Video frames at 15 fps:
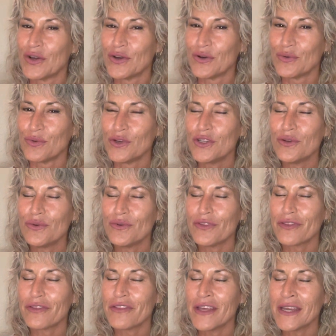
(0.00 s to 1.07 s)
Would you
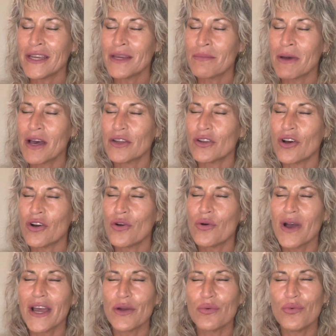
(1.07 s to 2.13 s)
think about, oh,
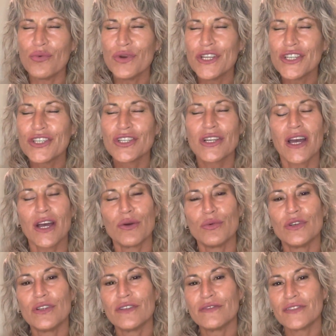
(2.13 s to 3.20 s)
I wish I would
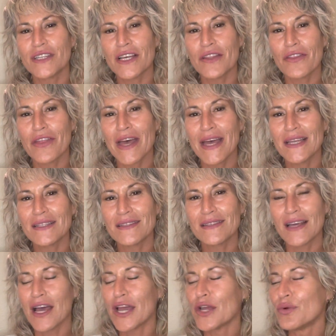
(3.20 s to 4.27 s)
have done that?
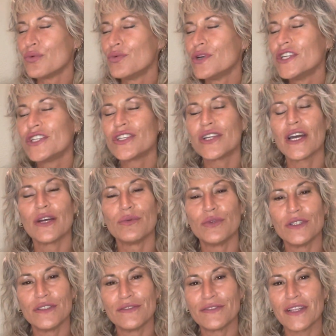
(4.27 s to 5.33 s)
I wish I would
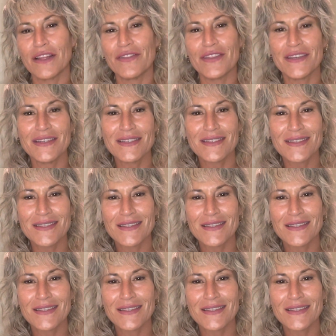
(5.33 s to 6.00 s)
have done this?